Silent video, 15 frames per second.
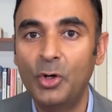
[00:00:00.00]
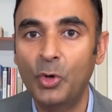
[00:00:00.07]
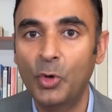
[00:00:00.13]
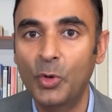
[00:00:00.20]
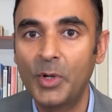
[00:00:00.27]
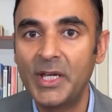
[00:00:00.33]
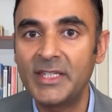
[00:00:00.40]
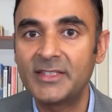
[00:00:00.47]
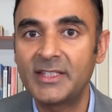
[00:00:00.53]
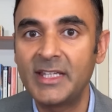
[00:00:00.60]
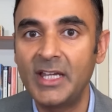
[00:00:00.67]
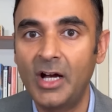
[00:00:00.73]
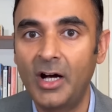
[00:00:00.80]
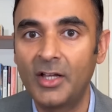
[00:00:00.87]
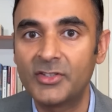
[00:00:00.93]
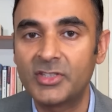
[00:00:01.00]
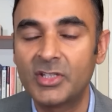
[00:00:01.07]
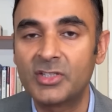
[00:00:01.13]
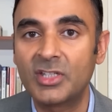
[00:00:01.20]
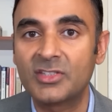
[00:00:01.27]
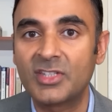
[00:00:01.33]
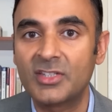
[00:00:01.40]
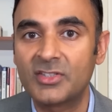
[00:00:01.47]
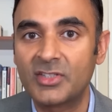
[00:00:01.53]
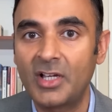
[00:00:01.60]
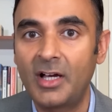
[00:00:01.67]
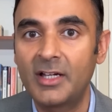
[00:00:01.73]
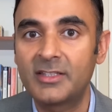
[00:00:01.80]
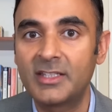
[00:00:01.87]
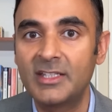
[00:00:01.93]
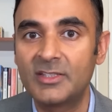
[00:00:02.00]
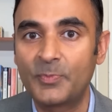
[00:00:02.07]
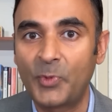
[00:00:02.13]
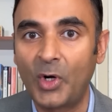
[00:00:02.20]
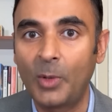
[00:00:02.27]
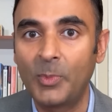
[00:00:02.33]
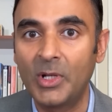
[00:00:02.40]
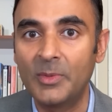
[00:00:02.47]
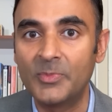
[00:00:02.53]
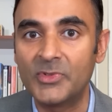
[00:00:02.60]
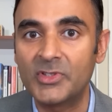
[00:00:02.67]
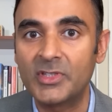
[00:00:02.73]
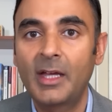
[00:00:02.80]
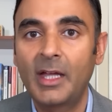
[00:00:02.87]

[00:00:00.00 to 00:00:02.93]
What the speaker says: always the answer to society's problems.